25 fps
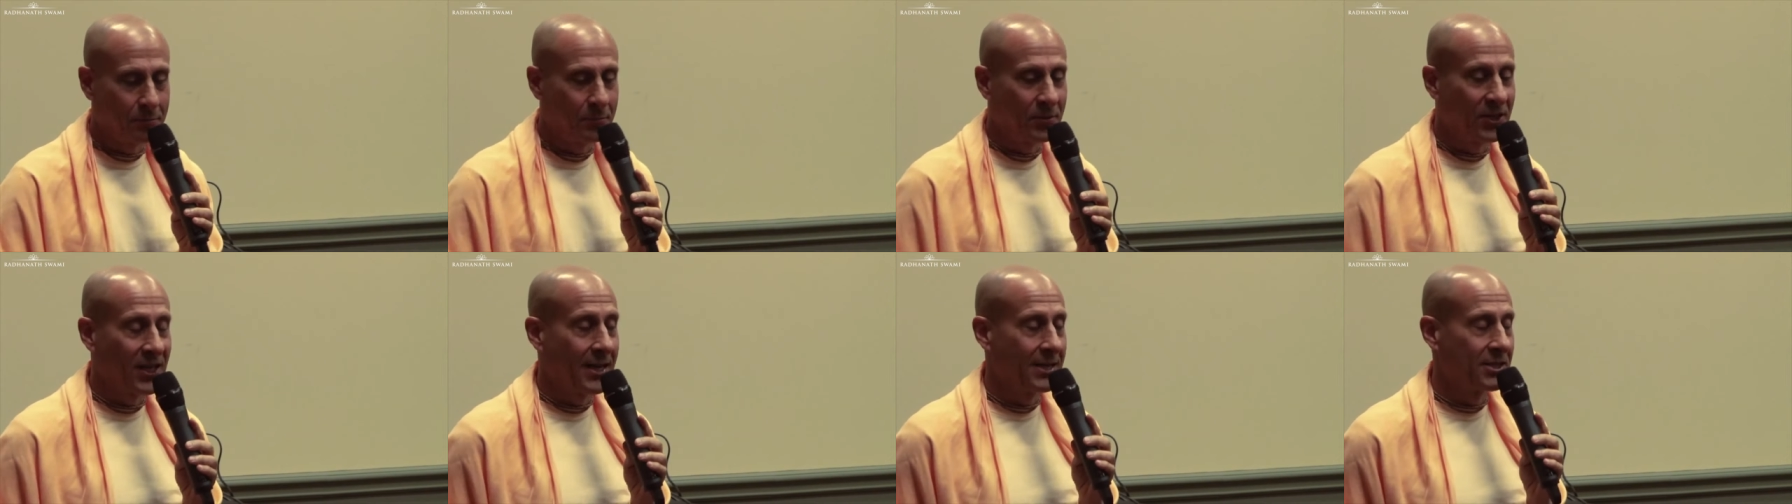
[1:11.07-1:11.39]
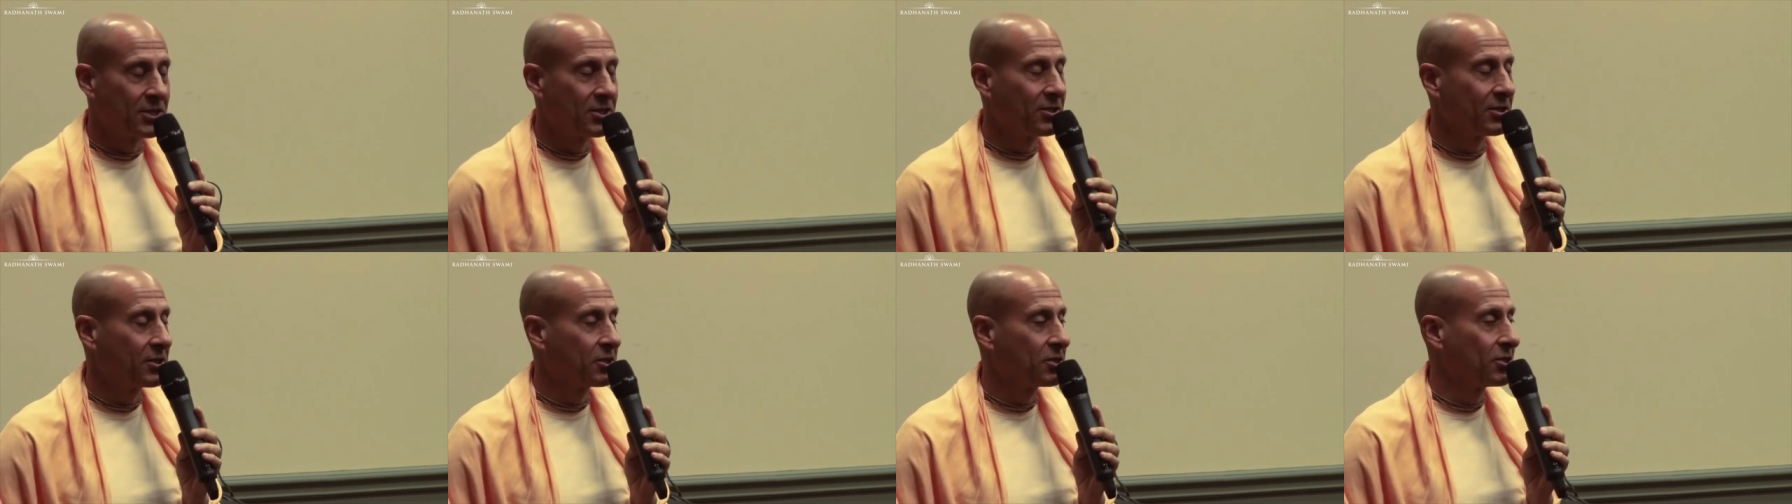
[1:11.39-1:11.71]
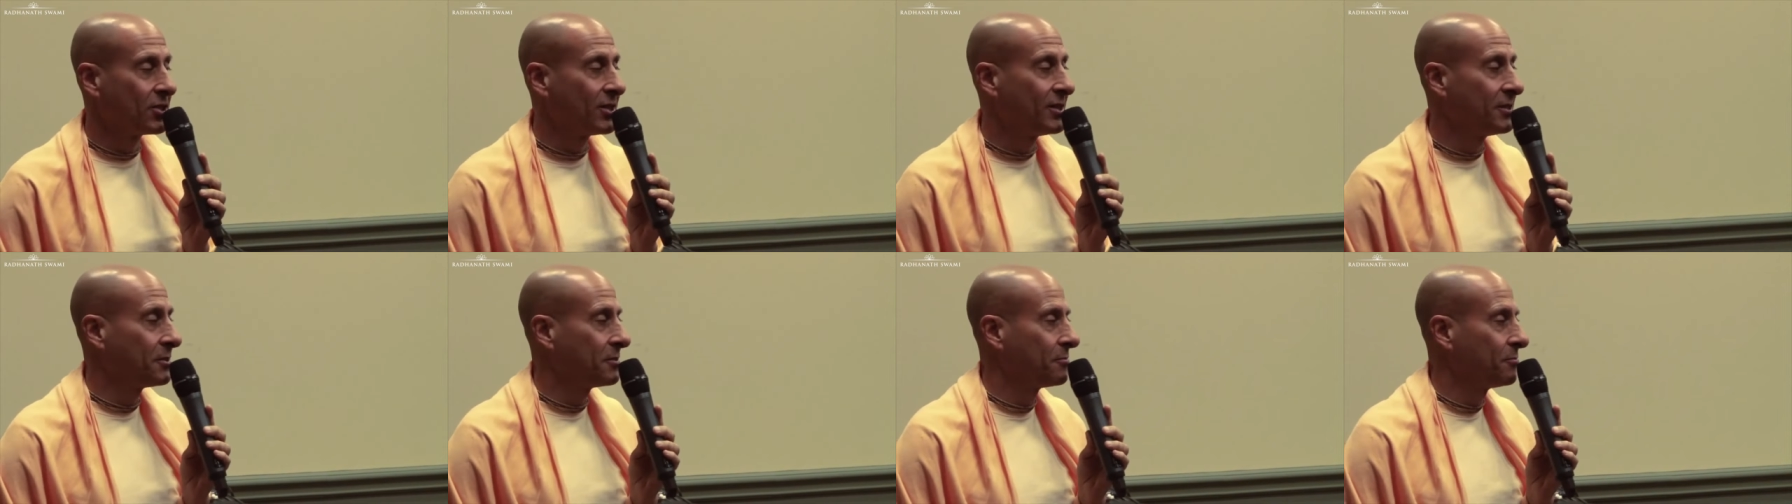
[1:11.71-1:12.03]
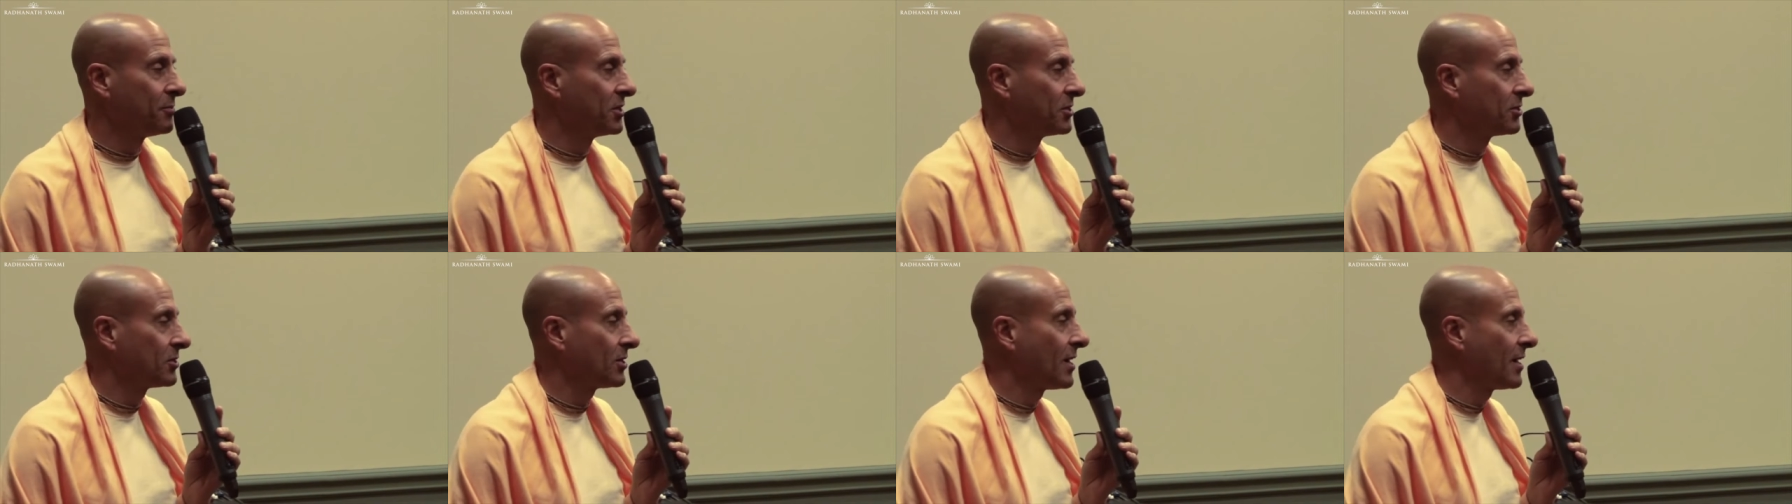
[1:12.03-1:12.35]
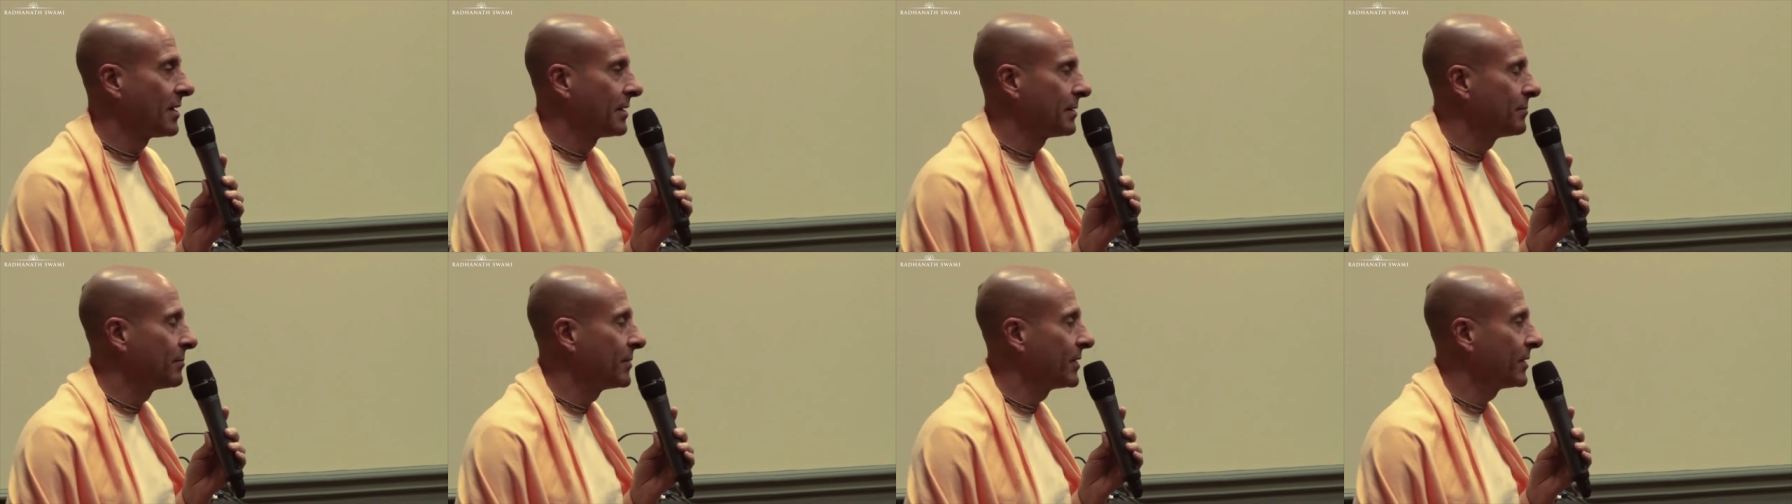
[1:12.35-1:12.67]
plastic seat
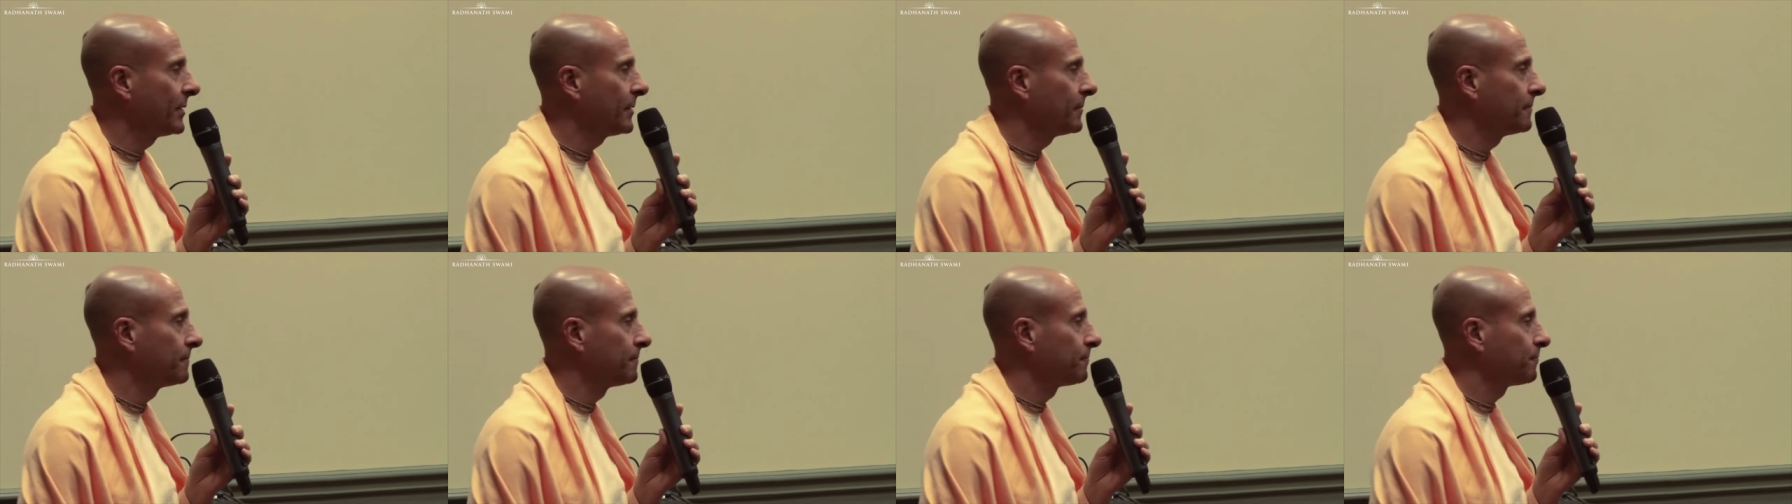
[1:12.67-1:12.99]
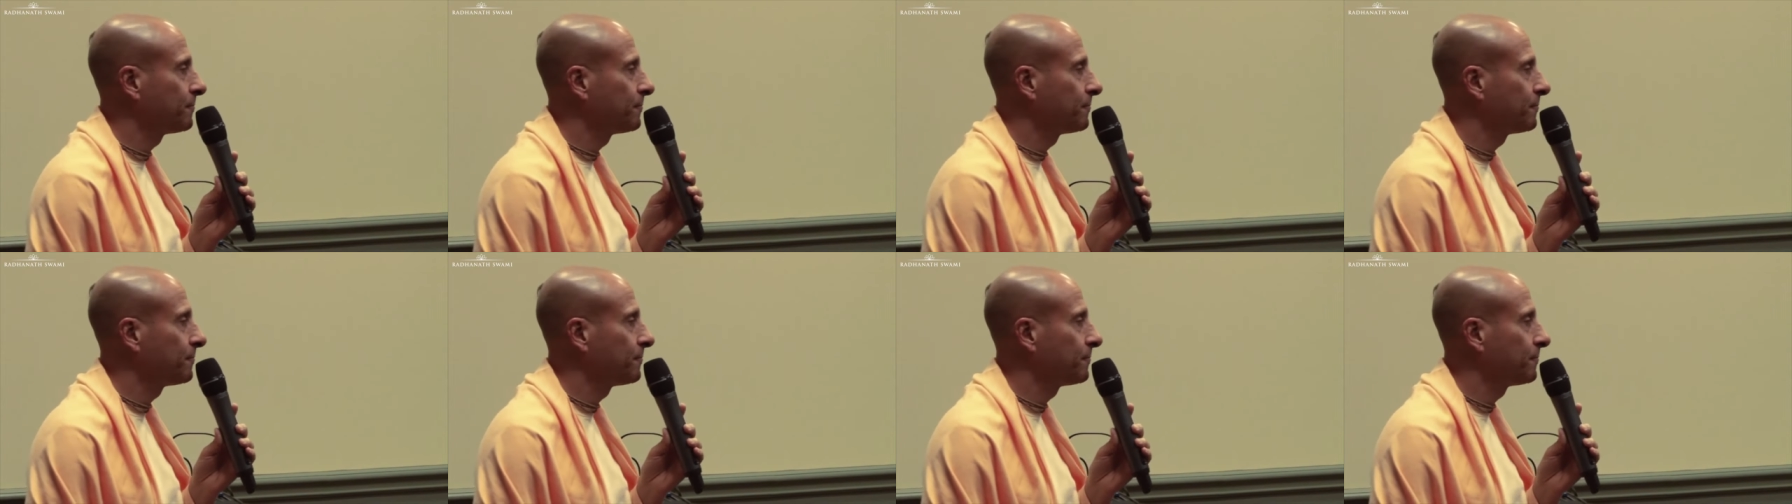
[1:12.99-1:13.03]
beside me.